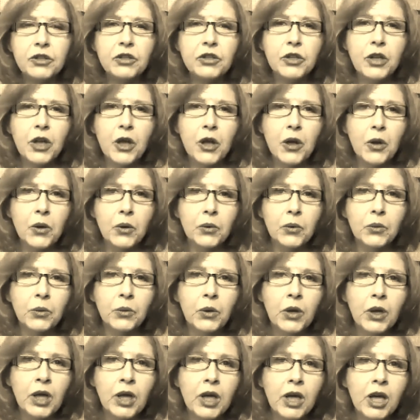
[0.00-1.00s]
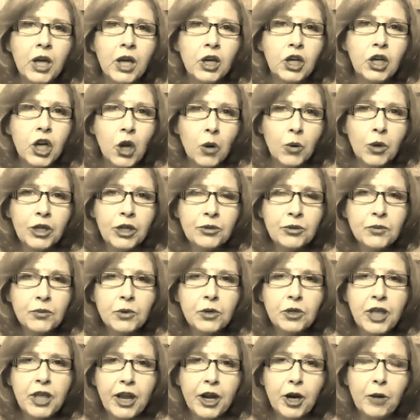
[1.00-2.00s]
So going
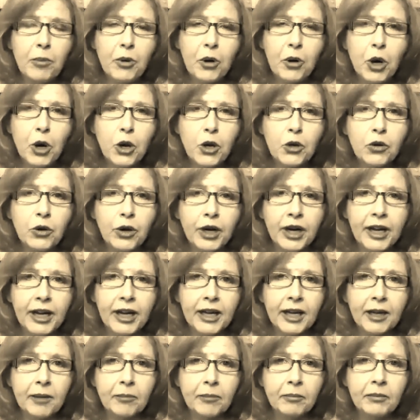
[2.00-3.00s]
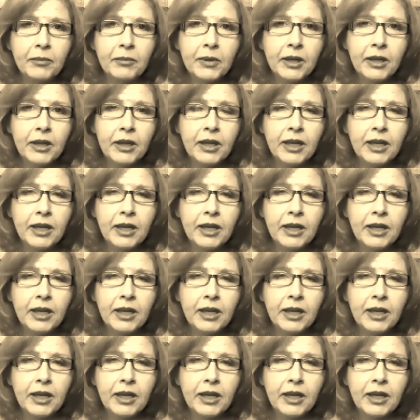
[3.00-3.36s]
through their program